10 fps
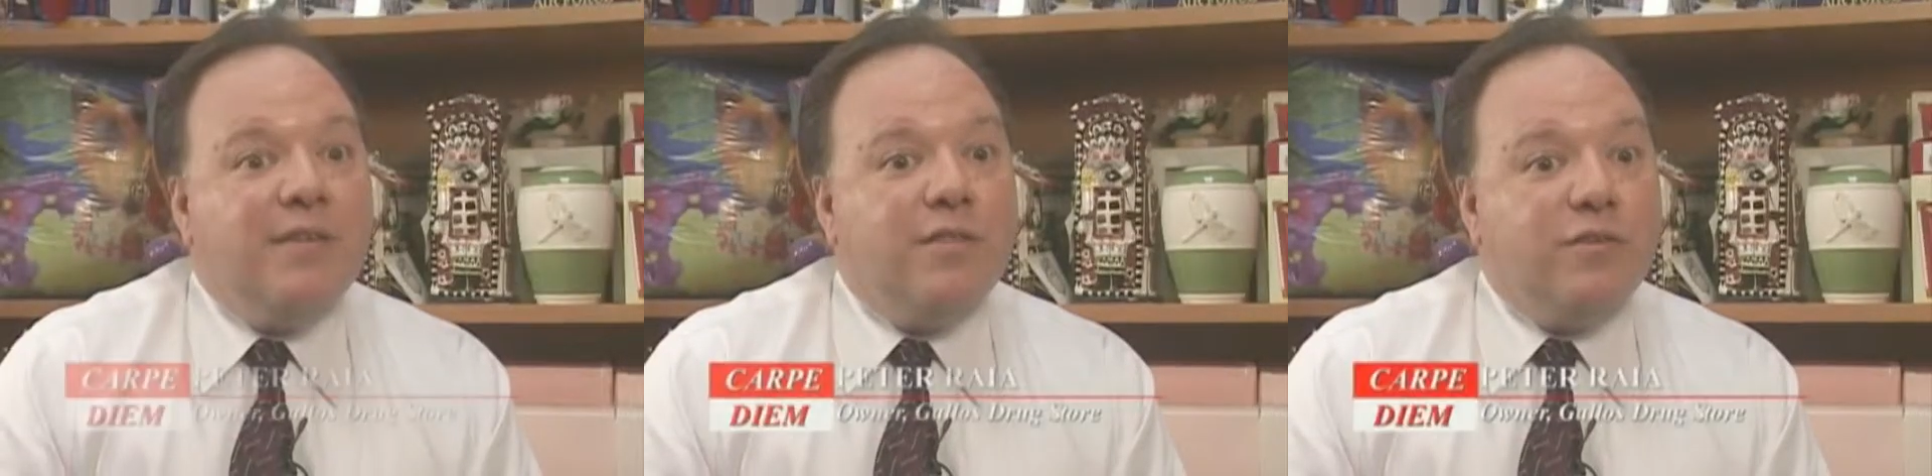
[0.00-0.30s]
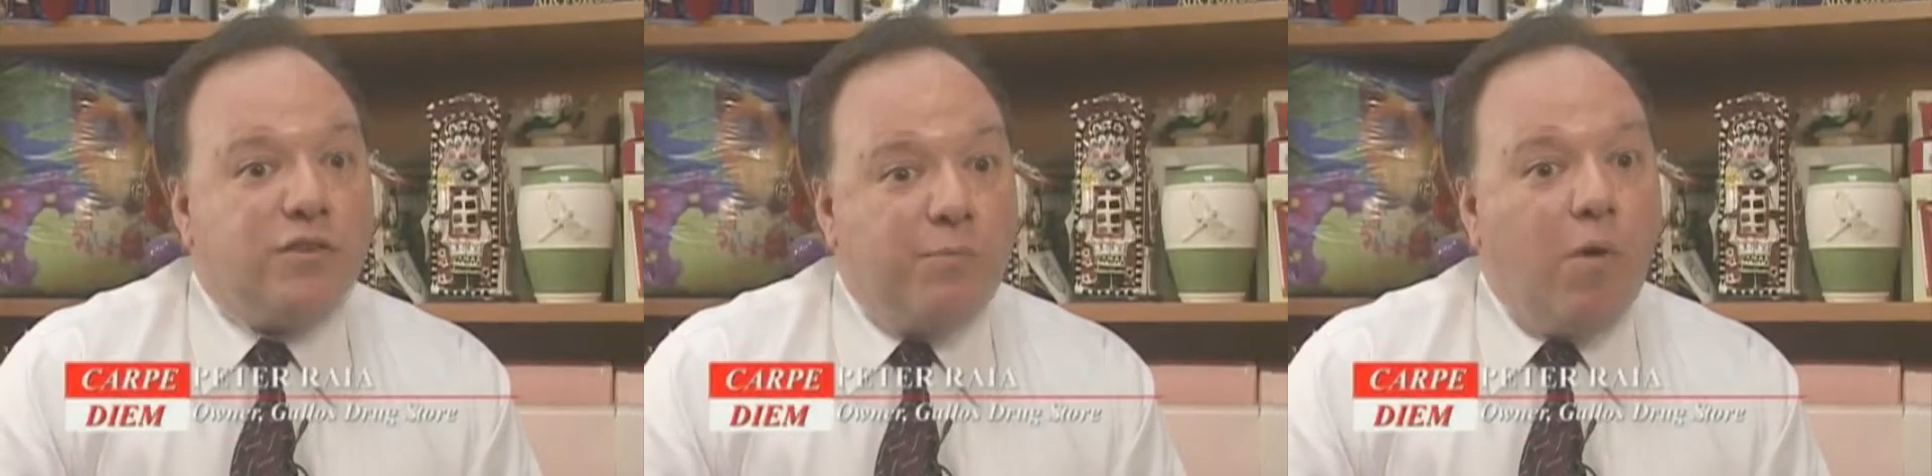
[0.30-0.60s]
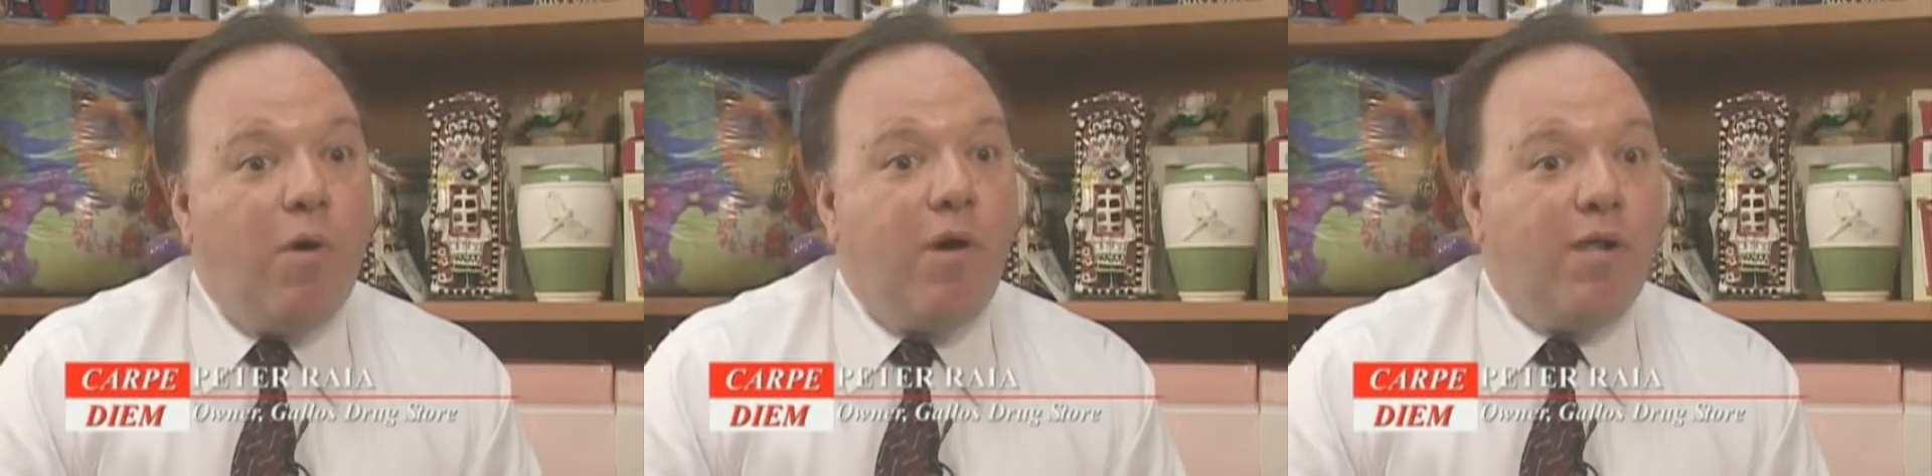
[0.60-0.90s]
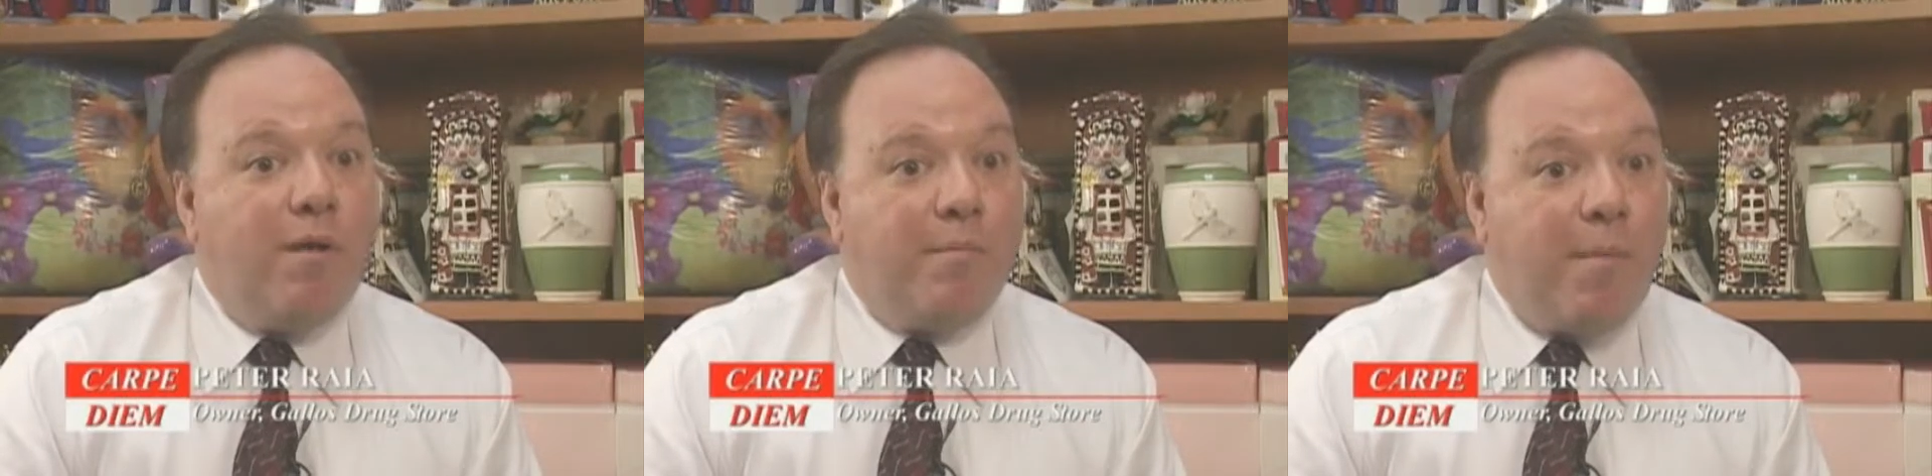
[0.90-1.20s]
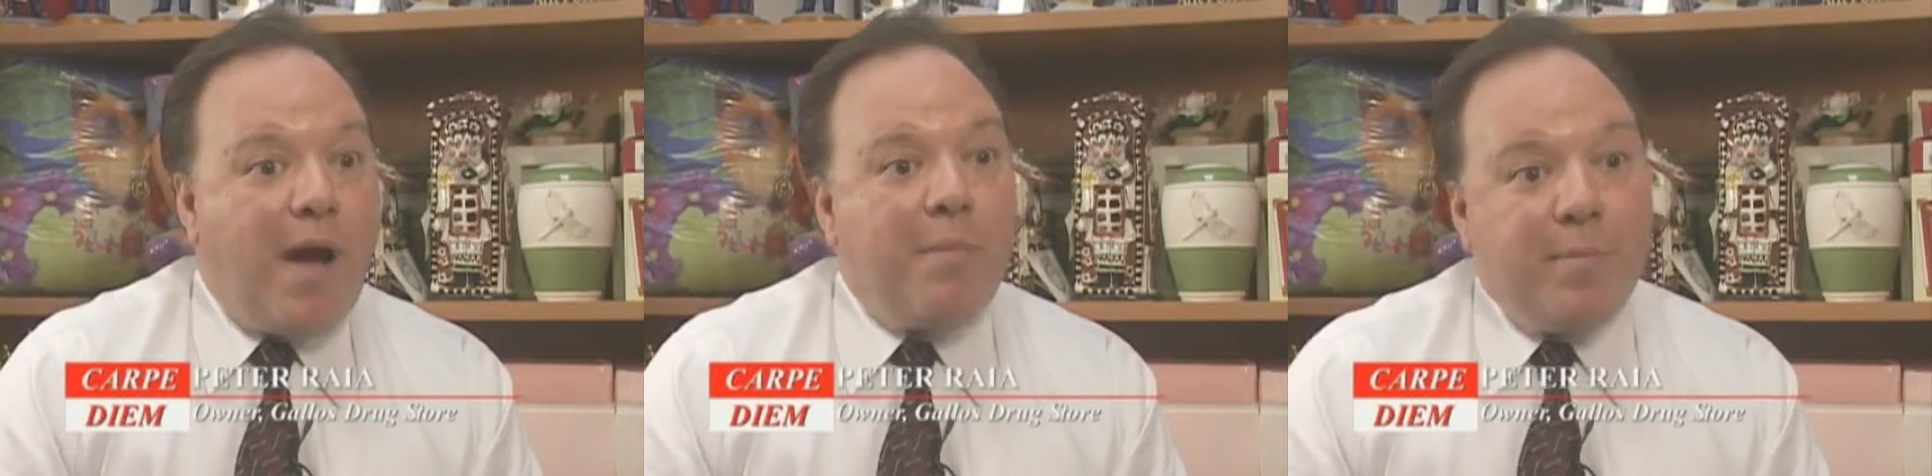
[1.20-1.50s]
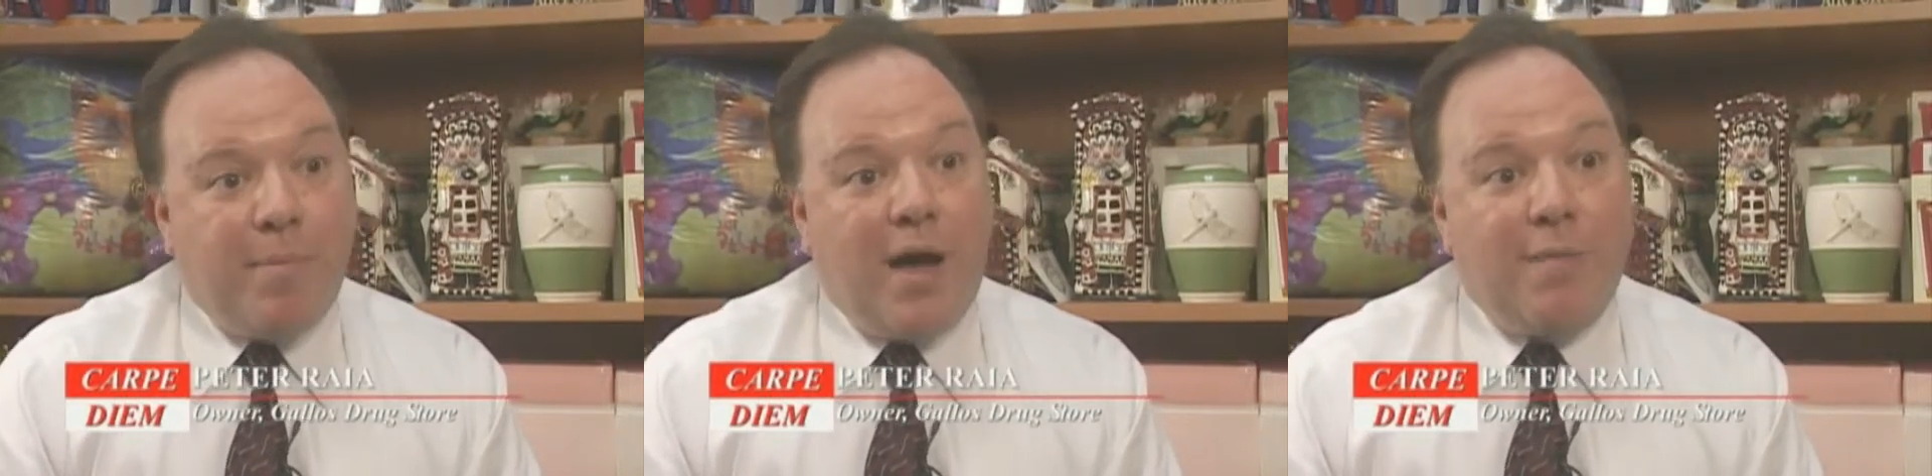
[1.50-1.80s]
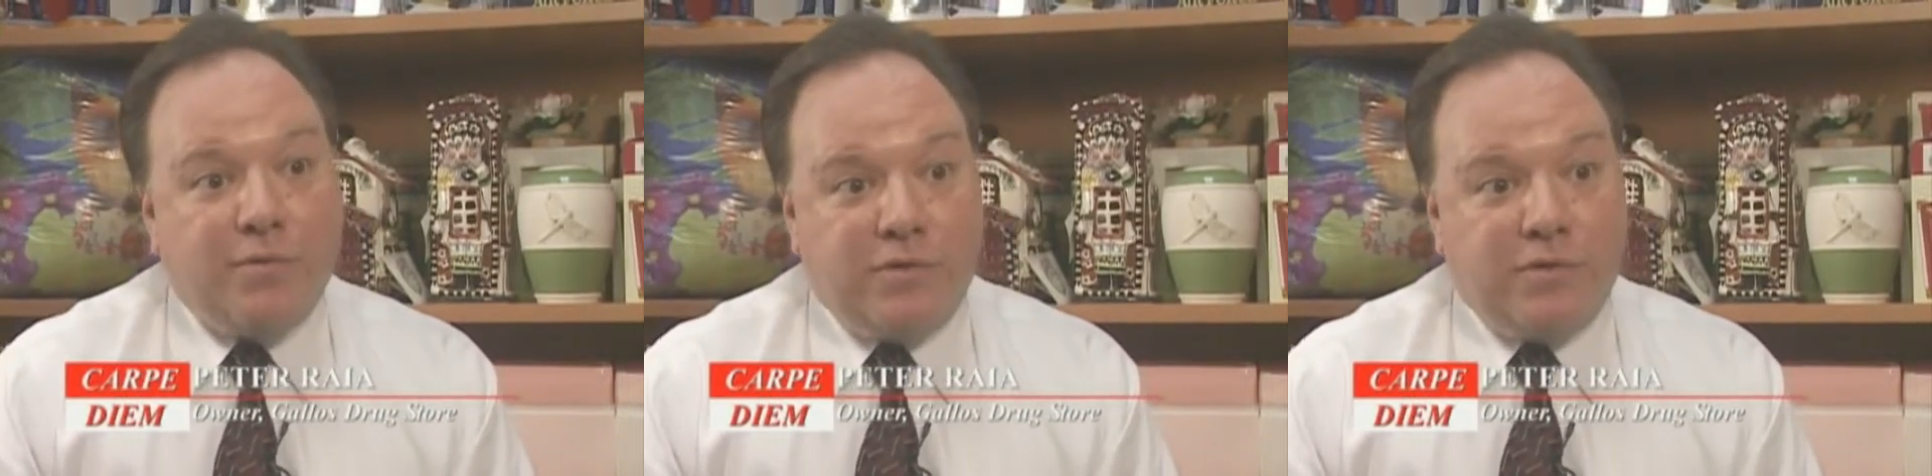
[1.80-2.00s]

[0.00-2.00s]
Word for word: the small mom and pop